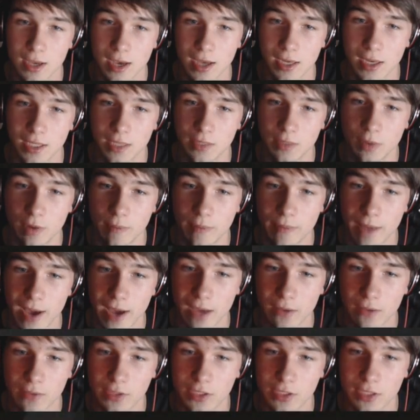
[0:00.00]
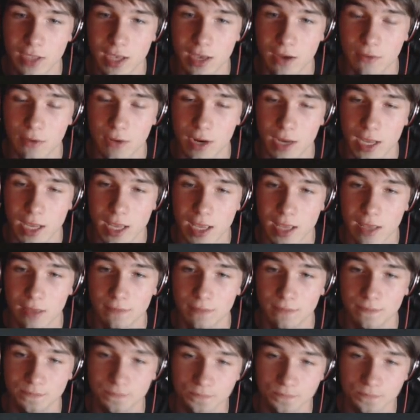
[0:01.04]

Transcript: And he's put a backward stair right here,